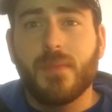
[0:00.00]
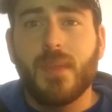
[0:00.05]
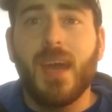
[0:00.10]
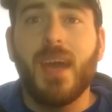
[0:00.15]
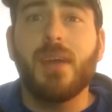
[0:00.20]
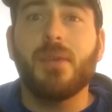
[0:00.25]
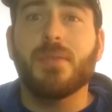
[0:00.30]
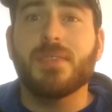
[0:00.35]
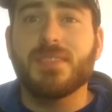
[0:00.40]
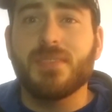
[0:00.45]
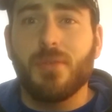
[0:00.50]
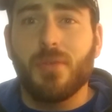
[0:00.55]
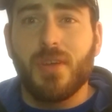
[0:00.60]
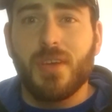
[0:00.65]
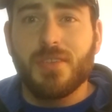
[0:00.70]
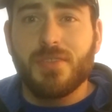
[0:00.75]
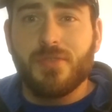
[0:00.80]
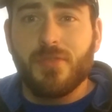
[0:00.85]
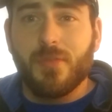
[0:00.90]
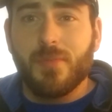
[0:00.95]
Hey, what's going
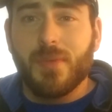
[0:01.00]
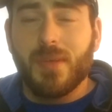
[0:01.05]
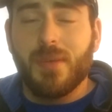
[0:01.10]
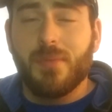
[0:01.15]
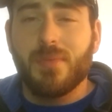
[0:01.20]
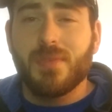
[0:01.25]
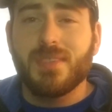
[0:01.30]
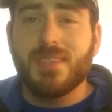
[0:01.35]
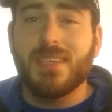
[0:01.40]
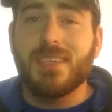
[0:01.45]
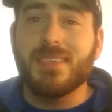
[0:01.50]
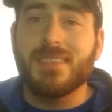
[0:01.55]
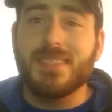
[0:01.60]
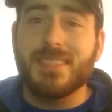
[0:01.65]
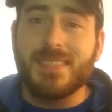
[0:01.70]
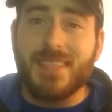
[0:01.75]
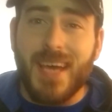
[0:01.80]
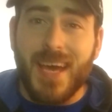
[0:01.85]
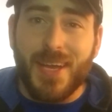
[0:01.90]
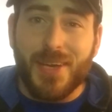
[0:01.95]
on, shrimp keepers? It is
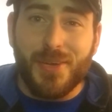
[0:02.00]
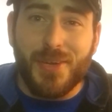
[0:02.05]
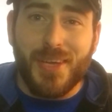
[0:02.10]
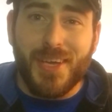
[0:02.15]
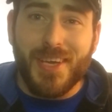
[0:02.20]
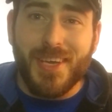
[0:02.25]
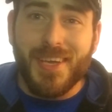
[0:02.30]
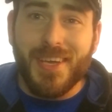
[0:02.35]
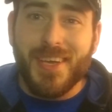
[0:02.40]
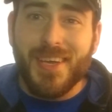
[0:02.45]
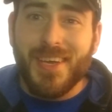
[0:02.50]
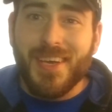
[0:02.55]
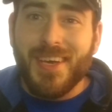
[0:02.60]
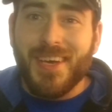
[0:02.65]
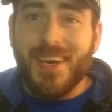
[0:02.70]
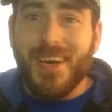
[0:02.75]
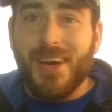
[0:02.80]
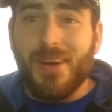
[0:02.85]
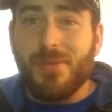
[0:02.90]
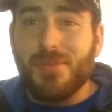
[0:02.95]
Saturday,
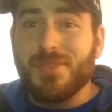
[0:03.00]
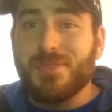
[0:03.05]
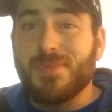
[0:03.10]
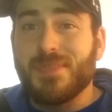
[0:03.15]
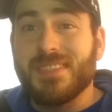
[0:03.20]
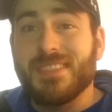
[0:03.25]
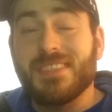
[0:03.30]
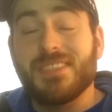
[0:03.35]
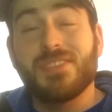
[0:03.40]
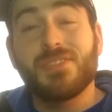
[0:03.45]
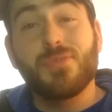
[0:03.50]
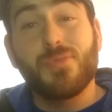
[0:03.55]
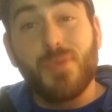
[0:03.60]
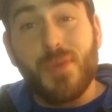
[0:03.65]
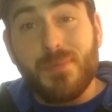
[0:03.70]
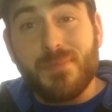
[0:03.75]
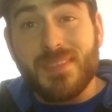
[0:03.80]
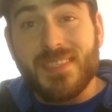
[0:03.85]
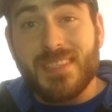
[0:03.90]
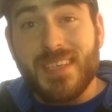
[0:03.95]
which means a
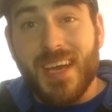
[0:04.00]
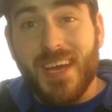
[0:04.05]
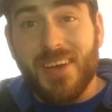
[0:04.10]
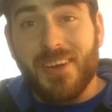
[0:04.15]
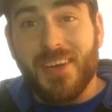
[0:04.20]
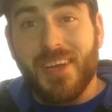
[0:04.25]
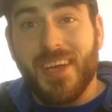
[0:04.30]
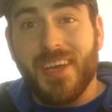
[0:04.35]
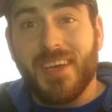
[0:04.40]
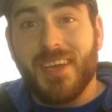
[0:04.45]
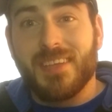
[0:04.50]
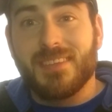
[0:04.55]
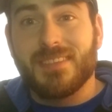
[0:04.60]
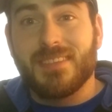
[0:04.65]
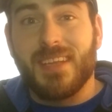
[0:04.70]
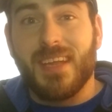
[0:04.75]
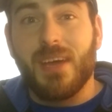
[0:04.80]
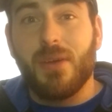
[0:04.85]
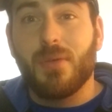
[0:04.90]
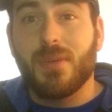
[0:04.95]
shrimp Saturday, and
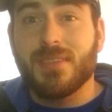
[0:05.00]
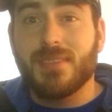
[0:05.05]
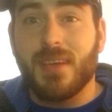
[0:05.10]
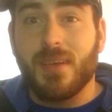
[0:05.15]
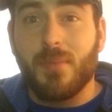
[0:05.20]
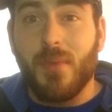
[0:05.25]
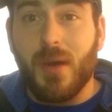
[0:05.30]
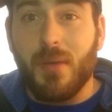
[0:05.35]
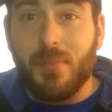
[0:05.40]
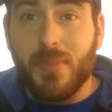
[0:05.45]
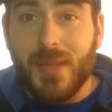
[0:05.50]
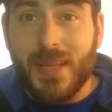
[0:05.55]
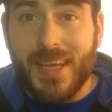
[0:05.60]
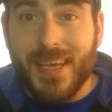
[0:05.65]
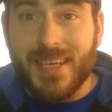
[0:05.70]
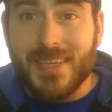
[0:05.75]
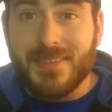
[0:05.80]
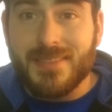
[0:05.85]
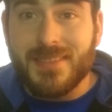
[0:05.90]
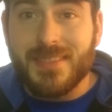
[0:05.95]
today I want to talk about
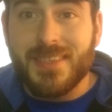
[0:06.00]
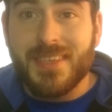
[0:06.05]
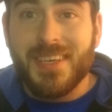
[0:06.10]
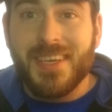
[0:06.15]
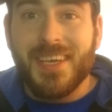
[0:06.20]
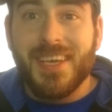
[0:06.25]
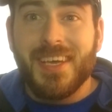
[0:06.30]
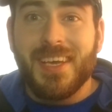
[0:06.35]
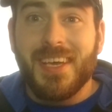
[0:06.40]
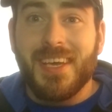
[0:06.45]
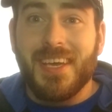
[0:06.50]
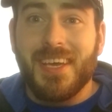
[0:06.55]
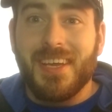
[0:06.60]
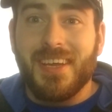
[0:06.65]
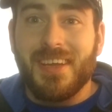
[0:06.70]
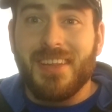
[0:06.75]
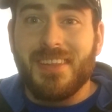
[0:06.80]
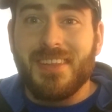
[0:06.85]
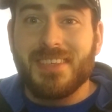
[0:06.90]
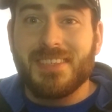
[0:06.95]
plants.
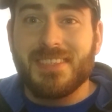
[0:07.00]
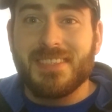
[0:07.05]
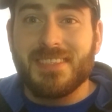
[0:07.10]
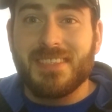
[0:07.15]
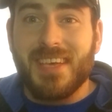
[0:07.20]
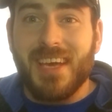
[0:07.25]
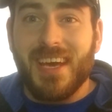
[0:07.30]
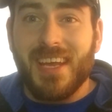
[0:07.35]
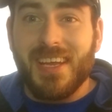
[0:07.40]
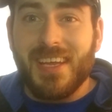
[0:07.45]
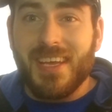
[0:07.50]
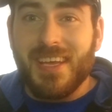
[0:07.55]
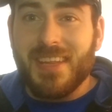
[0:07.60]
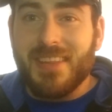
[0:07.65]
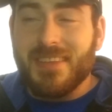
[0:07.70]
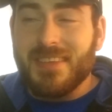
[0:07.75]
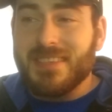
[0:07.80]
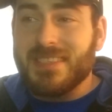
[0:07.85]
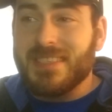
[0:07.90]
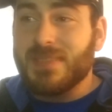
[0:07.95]
And this is kind of
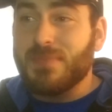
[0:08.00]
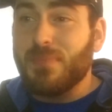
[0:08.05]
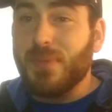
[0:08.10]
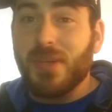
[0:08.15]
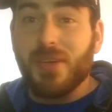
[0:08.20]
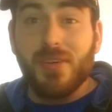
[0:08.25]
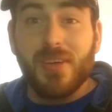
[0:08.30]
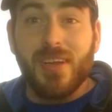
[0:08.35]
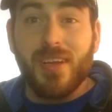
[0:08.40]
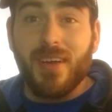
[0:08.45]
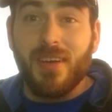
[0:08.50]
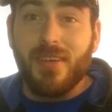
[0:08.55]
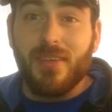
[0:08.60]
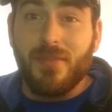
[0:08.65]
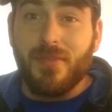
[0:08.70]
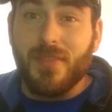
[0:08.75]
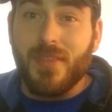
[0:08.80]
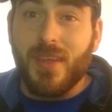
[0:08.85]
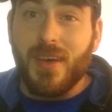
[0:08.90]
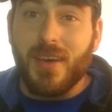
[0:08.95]
in the spirit
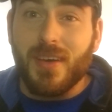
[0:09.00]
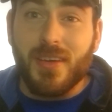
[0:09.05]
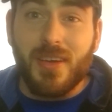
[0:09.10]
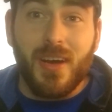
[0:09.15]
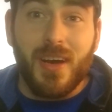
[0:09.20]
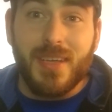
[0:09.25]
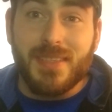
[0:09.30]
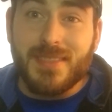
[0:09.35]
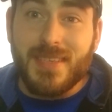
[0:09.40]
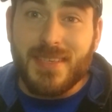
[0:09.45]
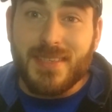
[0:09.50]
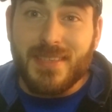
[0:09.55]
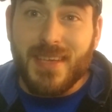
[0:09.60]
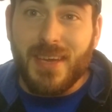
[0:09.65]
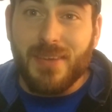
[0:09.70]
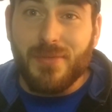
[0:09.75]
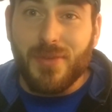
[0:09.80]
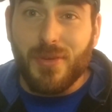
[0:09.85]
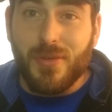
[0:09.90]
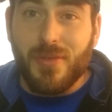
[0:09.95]
of the contest
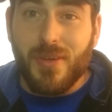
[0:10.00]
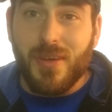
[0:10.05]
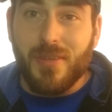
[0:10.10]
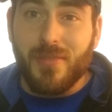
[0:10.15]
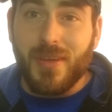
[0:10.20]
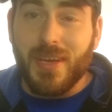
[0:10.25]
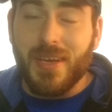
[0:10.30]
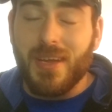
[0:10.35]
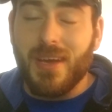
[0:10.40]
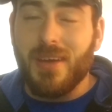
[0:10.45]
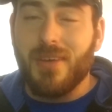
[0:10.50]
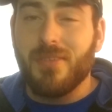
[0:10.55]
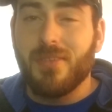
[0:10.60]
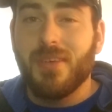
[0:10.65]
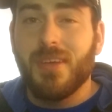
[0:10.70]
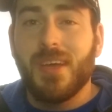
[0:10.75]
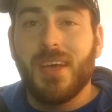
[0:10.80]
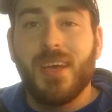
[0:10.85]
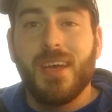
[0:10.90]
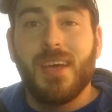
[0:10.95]
I have going on right now.